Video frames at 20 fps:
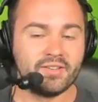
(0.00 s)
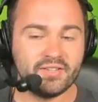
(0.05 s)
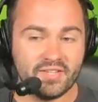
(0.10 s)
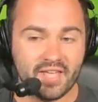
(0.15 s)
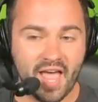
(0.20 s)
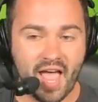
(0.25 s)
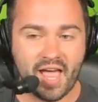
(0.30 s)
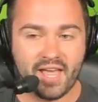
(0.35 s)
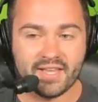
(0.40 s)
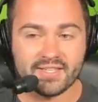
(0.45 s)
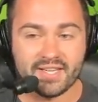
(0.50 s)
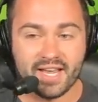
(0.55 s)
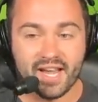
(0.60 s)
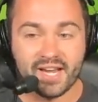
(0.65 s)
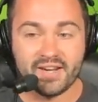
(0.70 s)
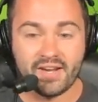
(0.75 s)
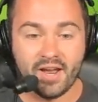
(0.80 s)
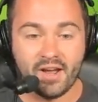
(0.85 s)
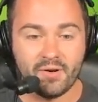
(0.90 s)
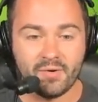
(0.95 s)
Yes,
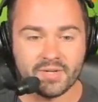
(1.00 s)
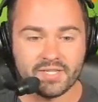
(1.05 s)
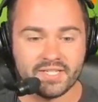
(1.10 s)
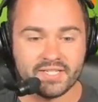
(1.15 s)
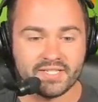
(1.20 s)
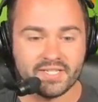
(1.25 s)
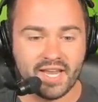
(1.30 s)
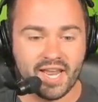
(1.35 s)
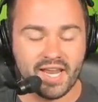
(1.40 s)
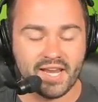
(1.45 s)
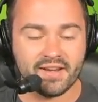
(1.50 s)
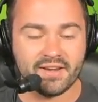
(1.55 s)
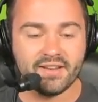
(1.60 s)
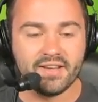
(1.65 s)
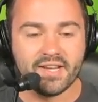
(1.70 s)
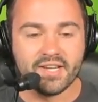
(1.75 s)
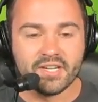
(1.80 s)
I know, it's insane.